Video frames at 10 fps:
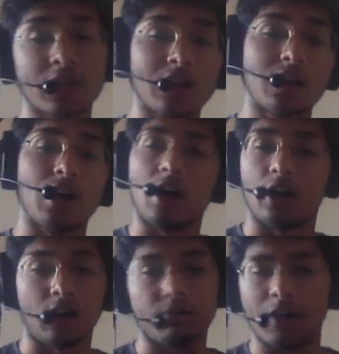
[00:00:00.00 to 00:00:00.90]

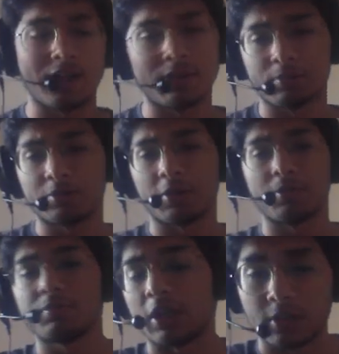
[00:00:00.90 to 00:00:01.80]
And
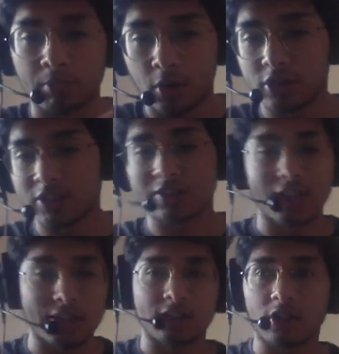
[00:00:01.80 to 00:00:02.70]
the projects that
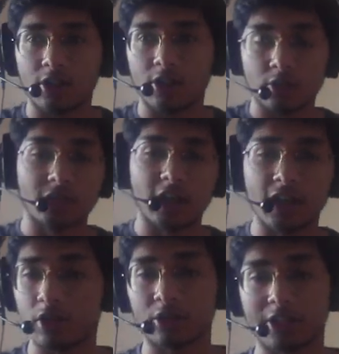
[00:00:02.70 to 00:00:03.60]
you did in your
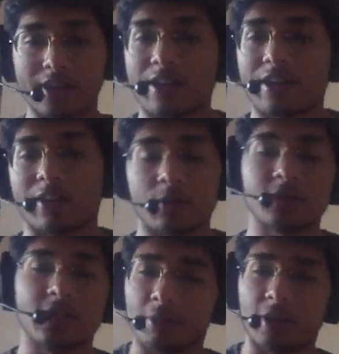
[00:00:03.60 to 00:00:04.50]
technical clubs and
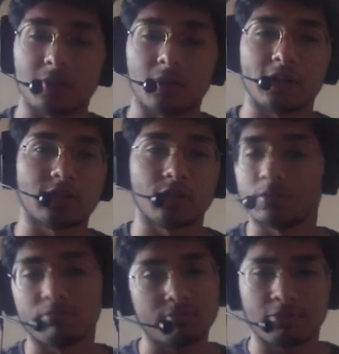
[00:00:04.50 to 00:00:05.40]
departments, so
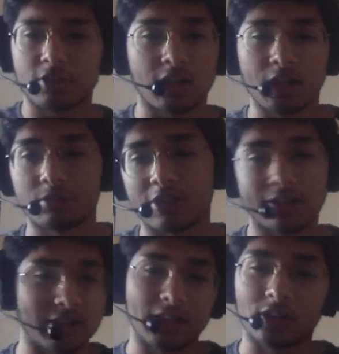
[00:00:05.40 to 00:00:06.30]
clubs like the
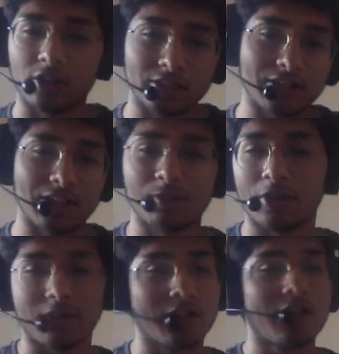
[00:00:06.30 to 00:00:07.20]
electronics club or
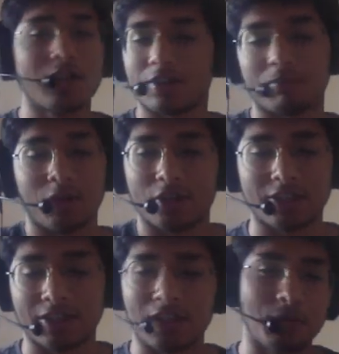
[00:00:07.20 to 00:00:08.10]
blockchain
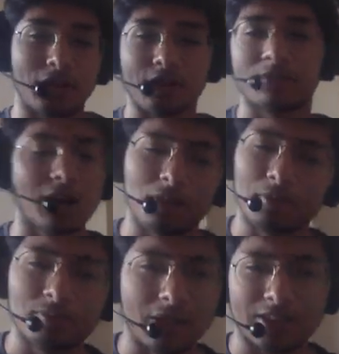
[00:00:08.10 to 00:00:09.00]
club, or
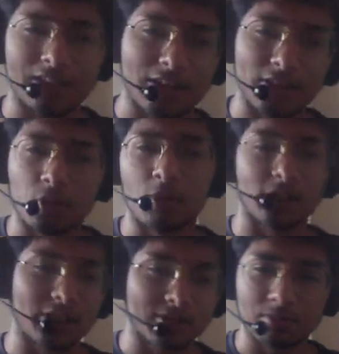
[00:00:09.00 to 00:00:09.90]
basically robotics,
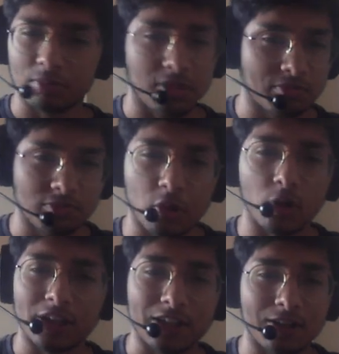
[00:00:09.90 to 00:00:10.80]
the coding
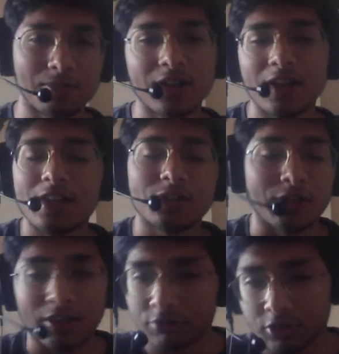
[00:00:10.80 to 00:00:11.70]
club. So yeah,
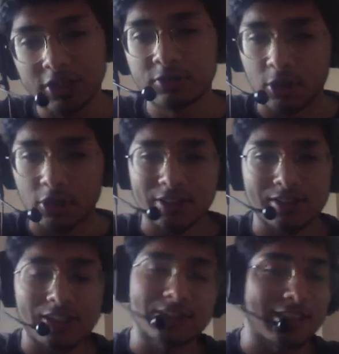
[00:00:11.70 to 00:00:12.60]
these projects. Let's
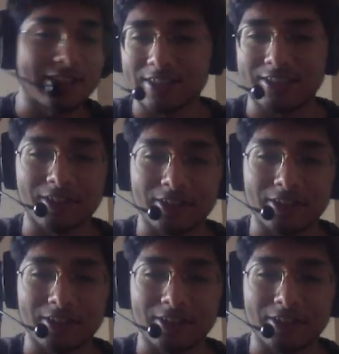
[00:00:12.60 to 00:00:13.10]
get started.